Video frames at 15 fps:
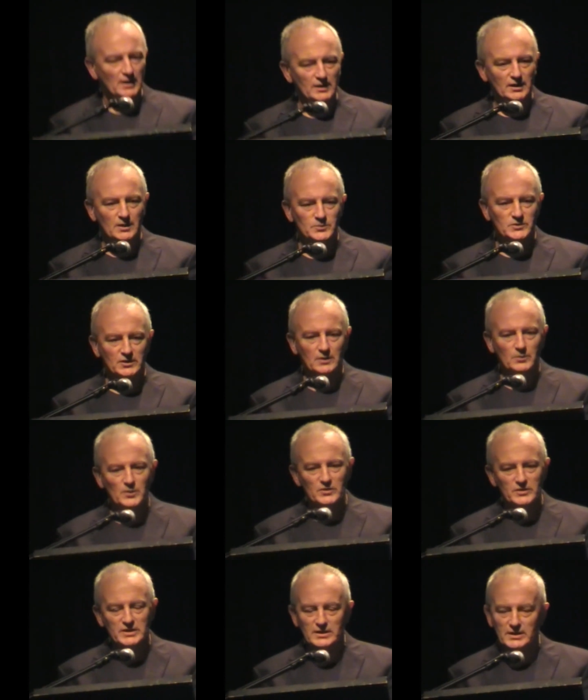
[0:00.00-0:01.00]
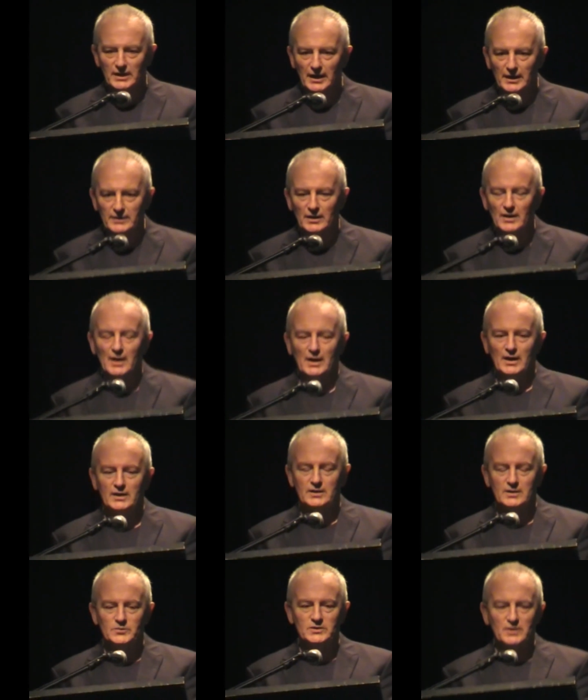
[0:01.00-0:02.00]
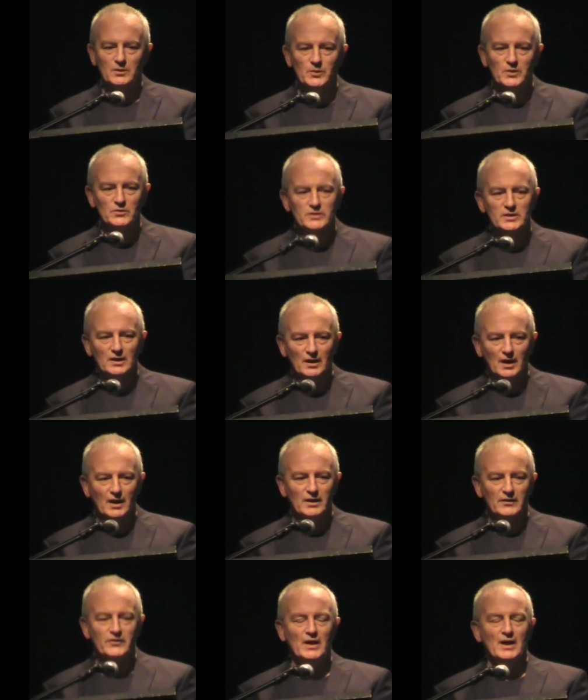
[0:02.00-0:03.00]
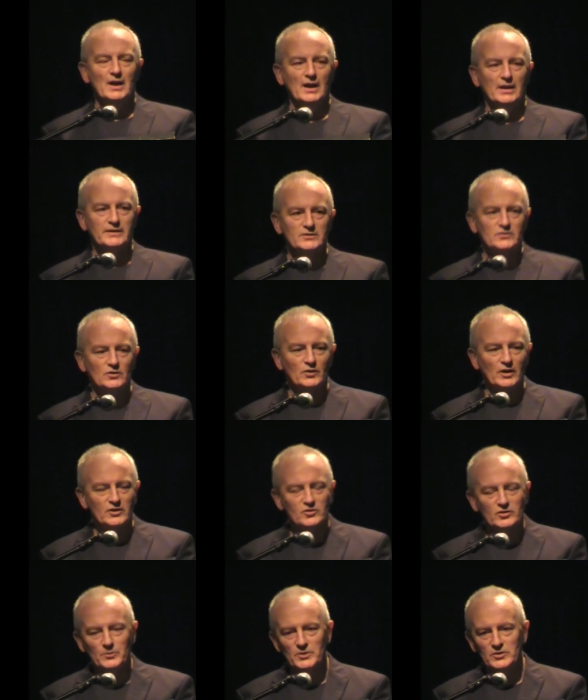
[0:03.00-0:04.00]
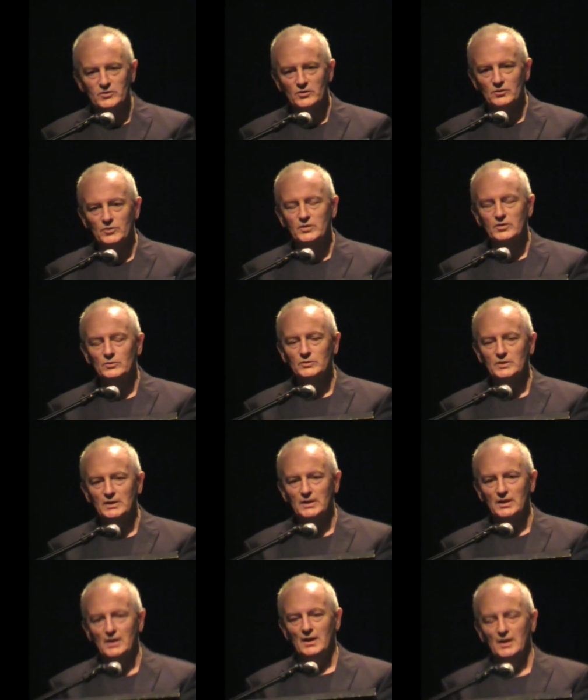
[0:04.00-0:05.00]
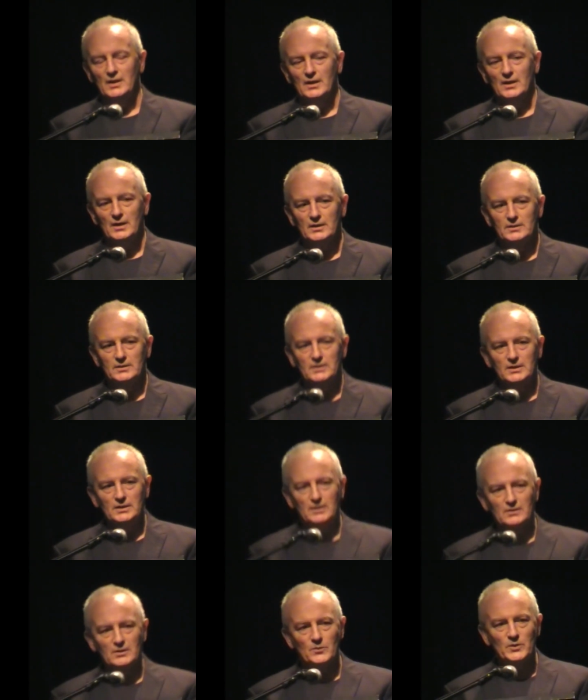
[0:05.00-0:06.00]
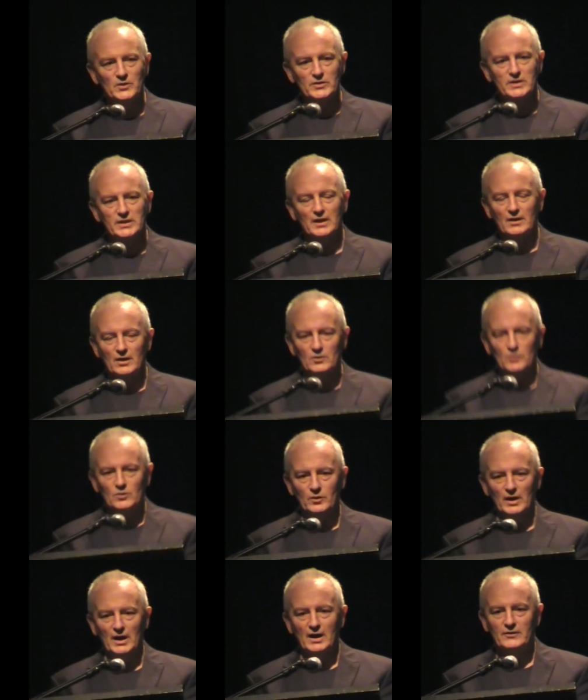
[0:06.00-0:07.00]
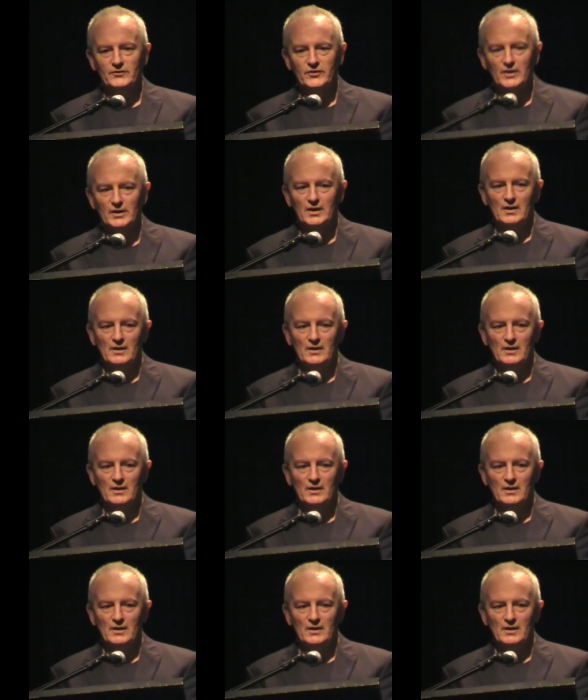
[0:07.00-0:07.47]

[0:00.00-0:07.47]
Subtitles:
It keeps the community together, it keeps the community alive, and there's a great tribute due to the community around Coolard for